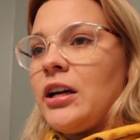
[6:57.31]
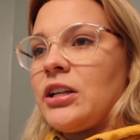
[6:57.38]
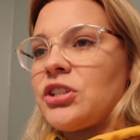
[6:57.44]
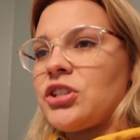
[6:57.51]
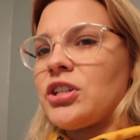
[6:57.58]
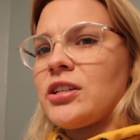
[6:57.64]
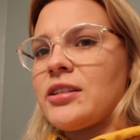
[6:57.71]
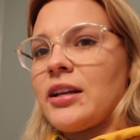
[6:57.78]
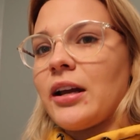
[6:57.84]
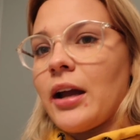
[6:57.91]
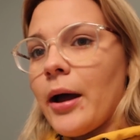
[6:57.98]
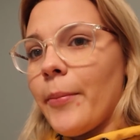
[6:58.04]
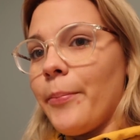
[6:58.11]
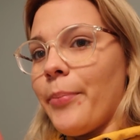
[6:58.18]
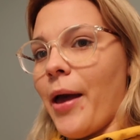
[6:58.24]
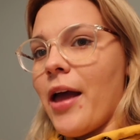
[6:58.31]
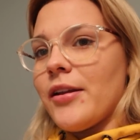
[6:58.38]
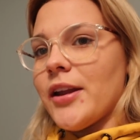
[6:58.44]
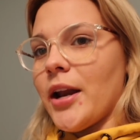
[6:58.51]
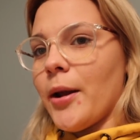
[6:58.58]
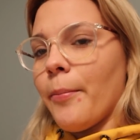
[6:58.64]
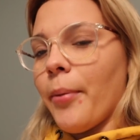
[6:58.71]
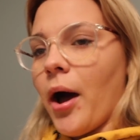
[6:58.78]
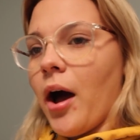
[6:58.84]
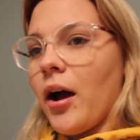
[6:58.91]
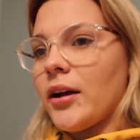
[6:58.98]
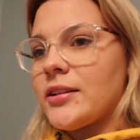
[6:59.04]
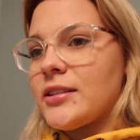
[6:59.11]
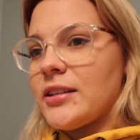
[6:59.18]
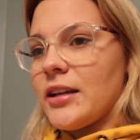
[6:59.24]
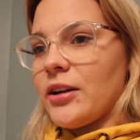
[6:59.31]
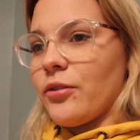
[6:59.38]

It's just like a bed in a box.